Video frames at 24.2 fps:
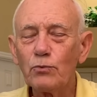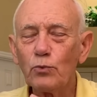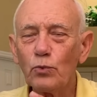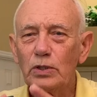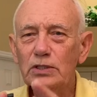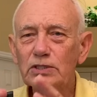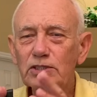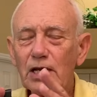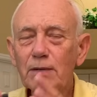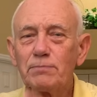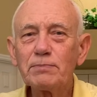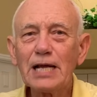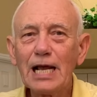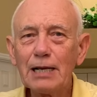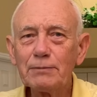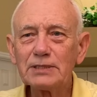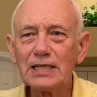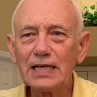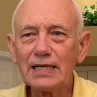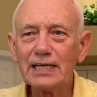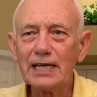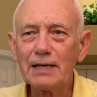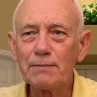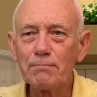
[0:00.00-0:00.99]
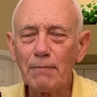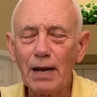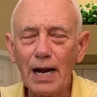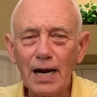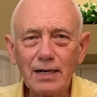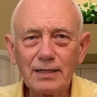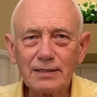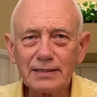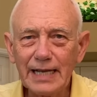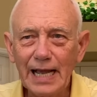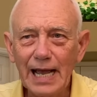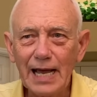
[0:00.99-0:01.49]
we sometimes can get
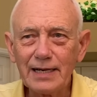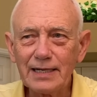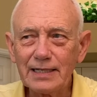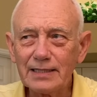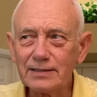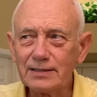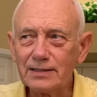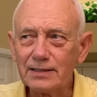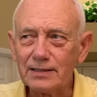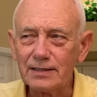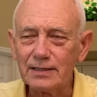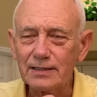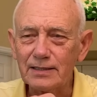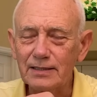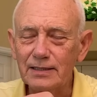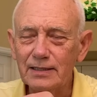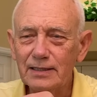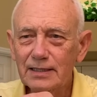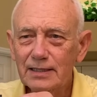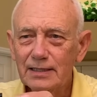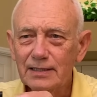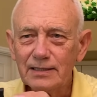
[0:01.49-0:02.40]
mired down into the,